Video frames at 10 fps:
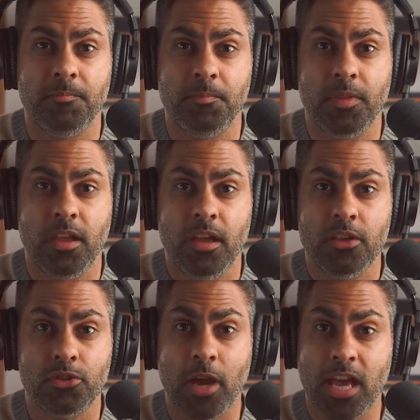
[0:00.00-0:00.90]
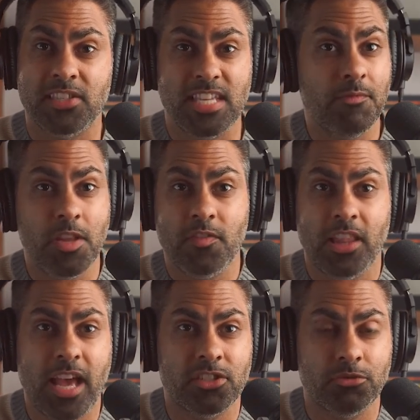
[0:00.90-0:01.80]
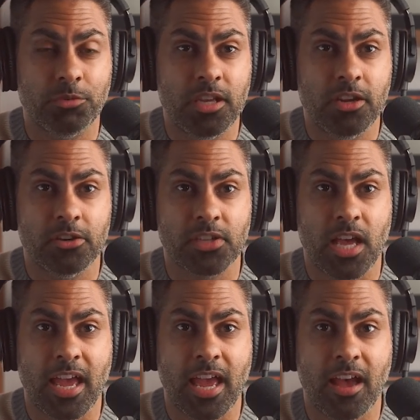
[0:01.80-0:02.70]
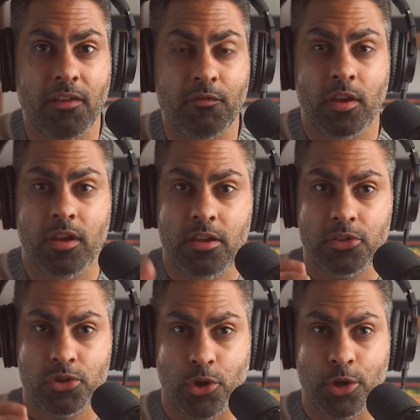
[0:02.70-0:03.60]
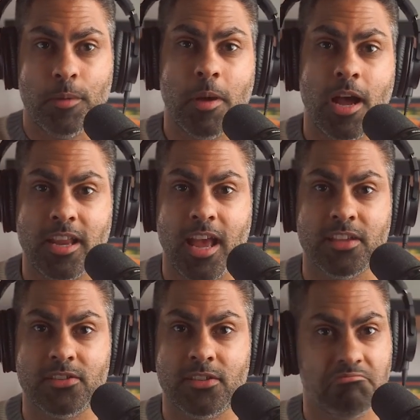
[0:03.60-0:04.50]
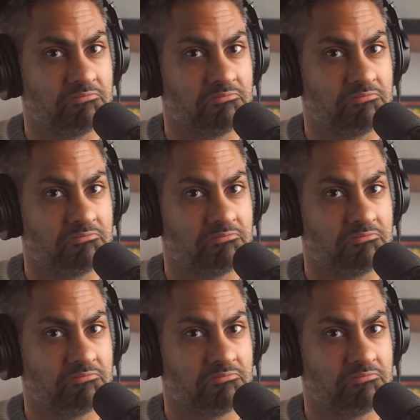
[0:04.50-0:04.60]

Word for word: Mm. So, hence, even in the last three years, I have started a podcast.